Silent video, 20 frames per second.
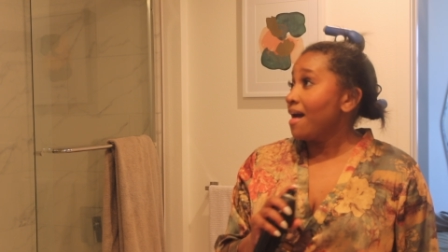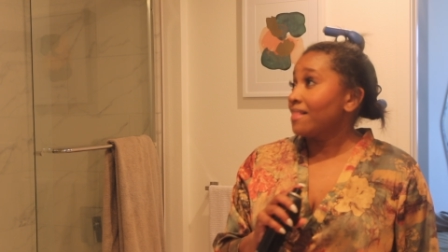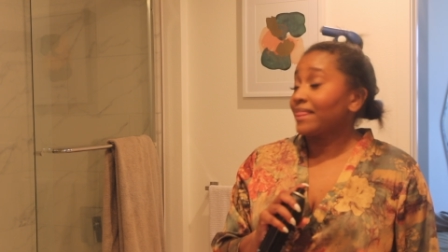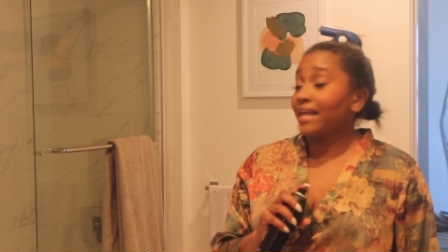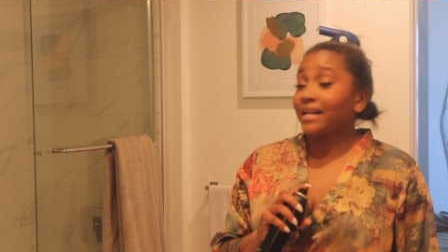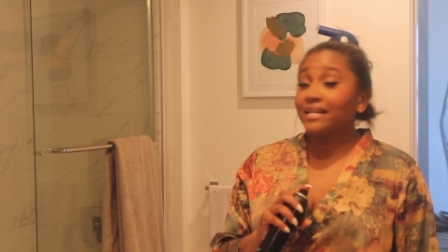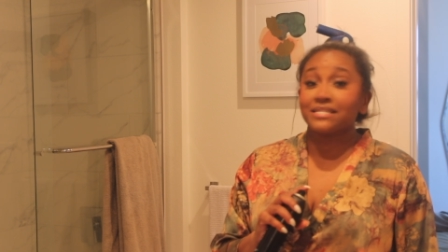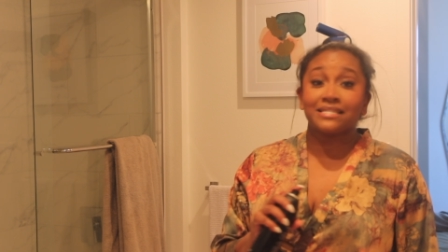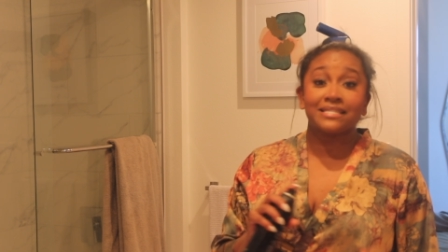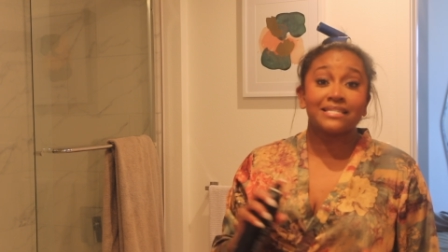
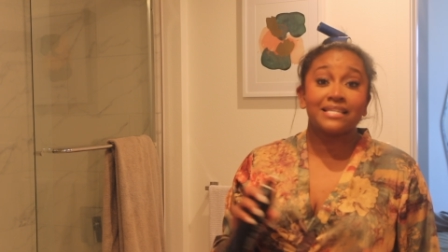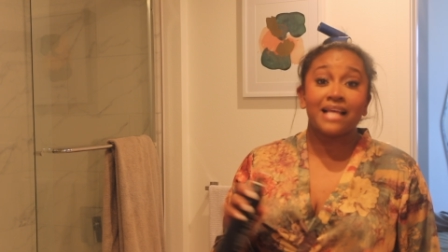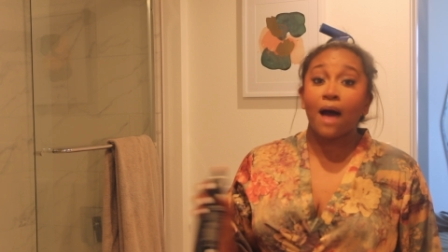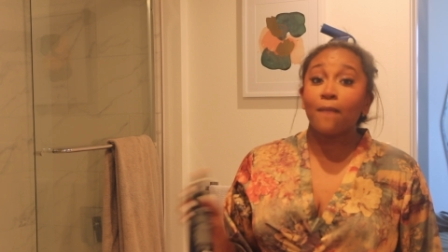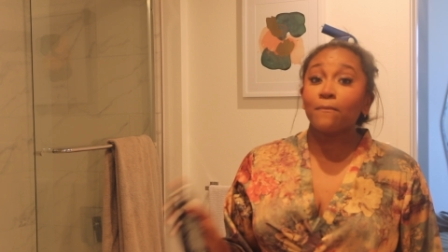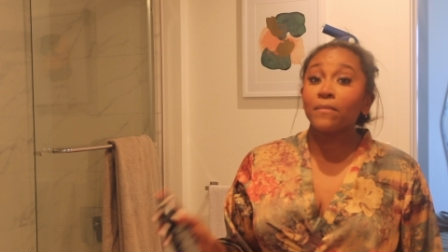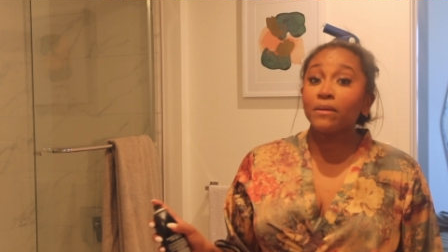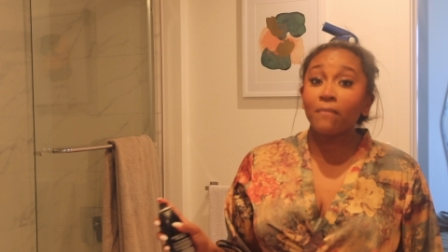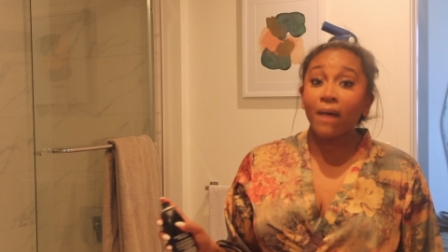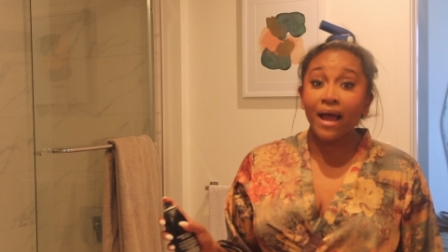That has
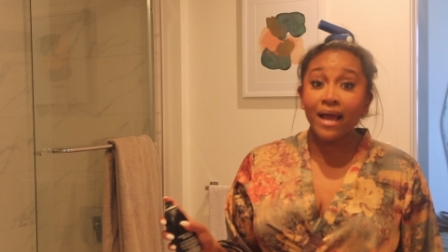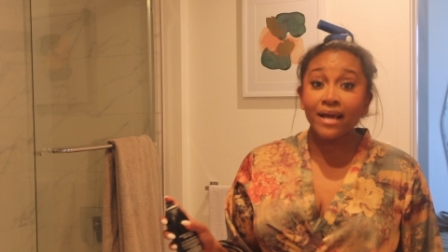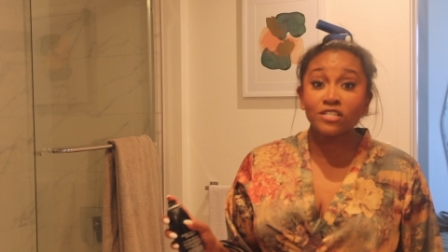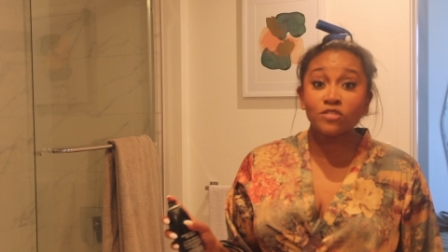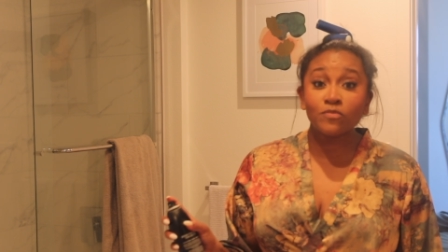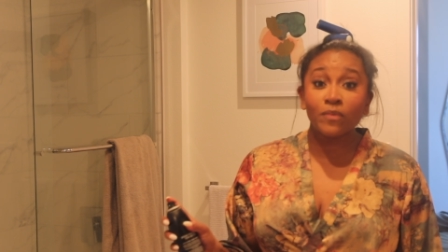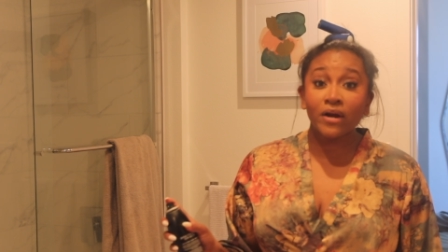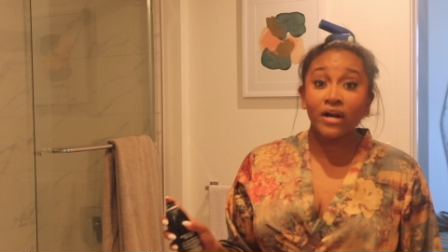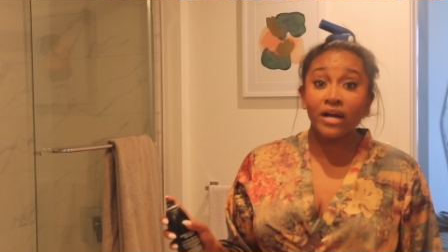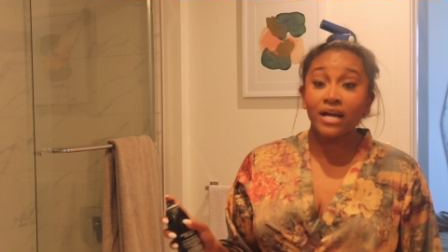not been my
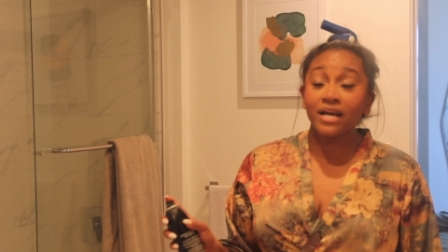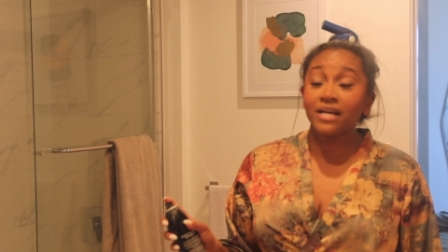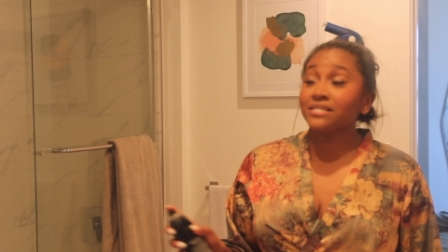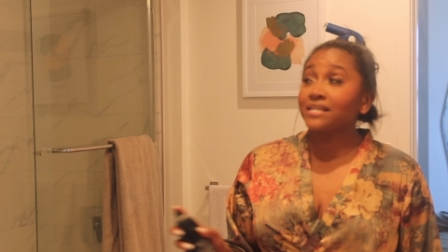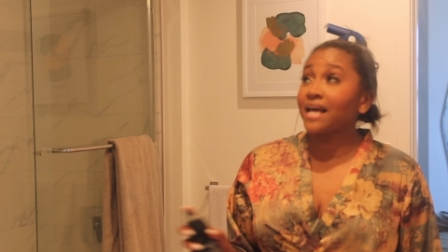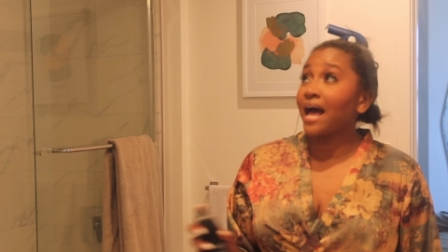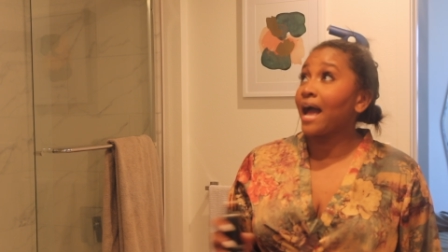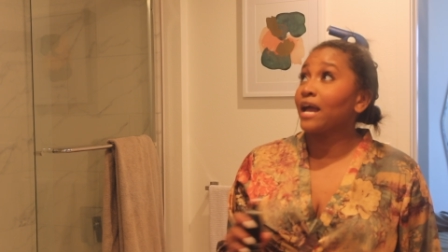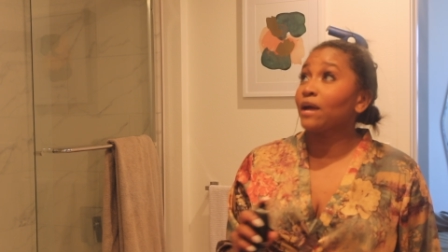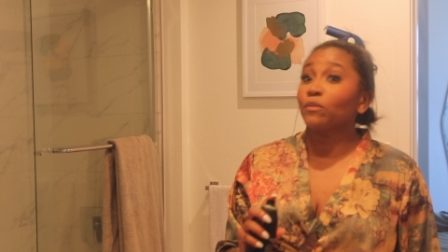experience.
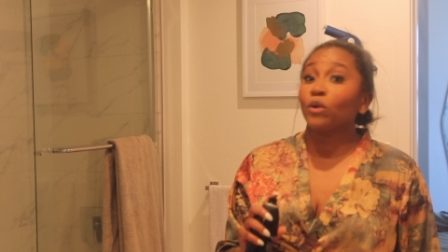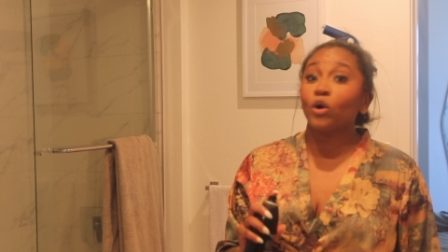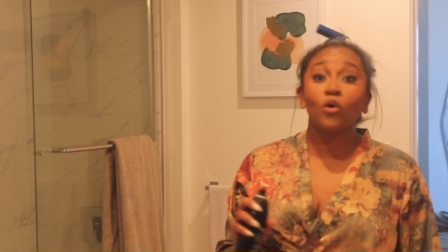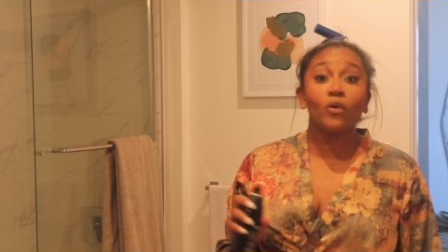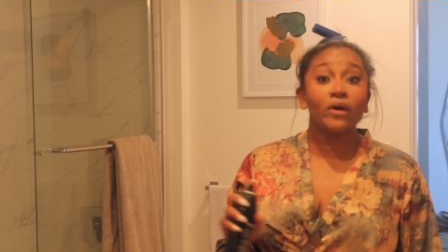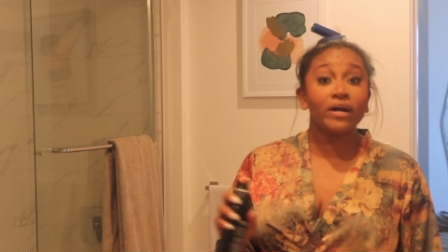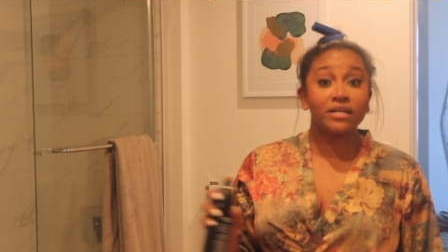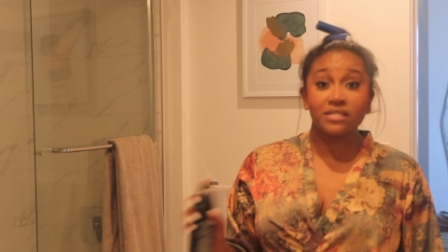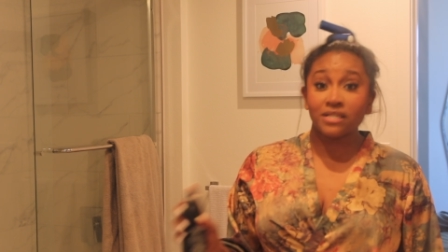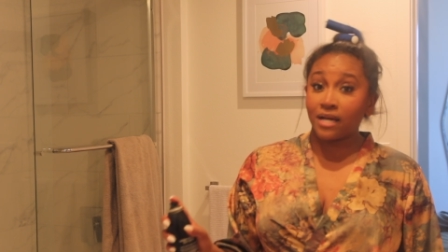I am
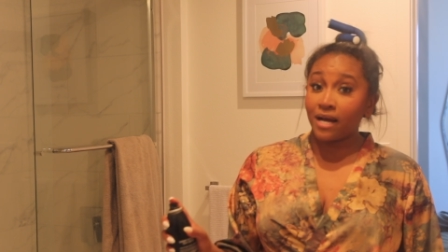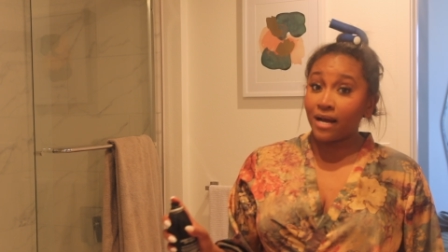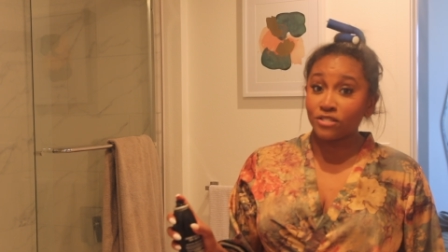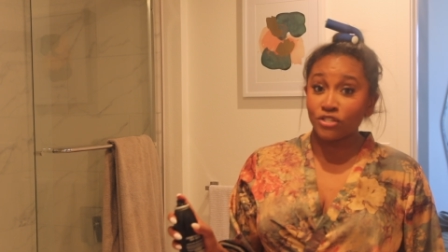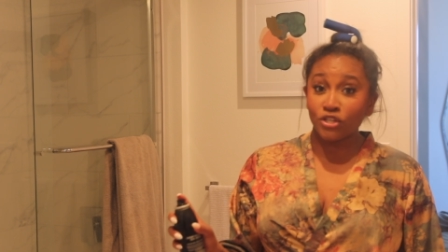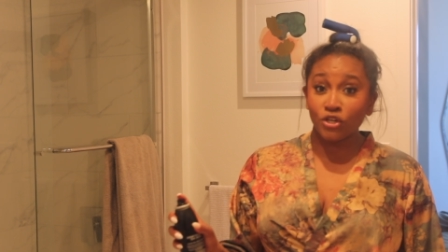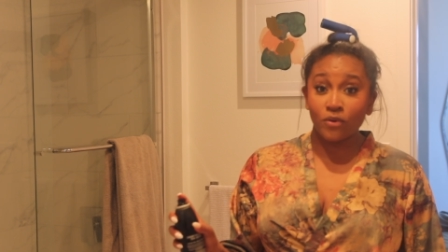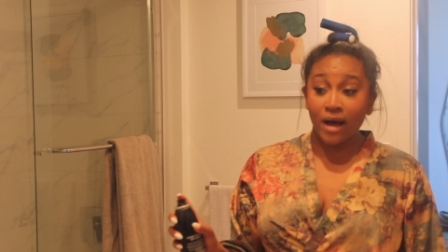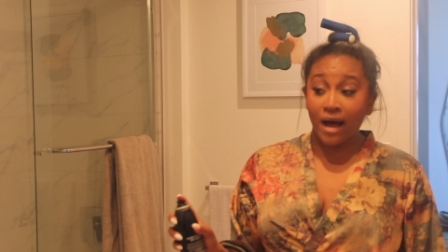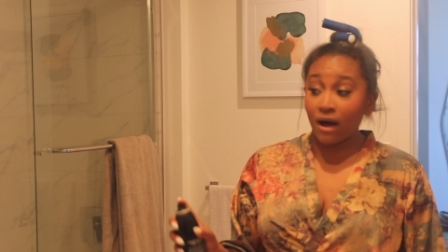quick to
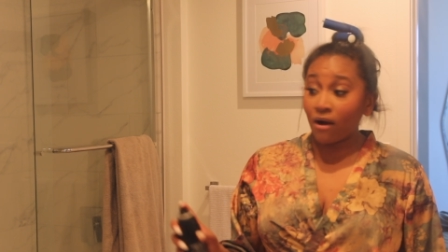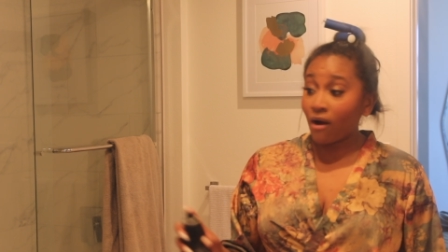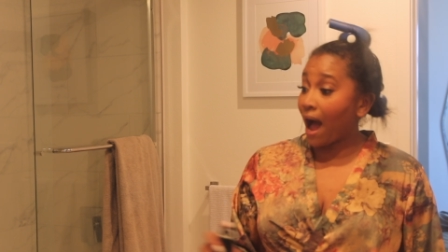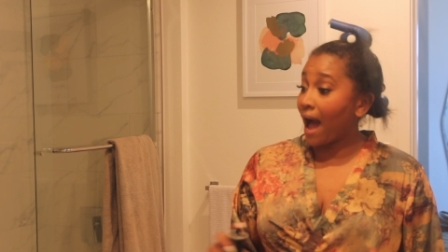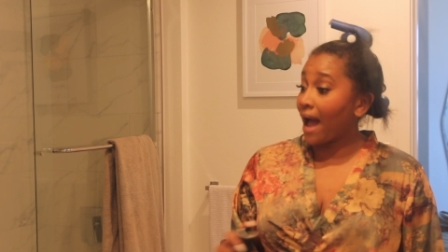cuss you out.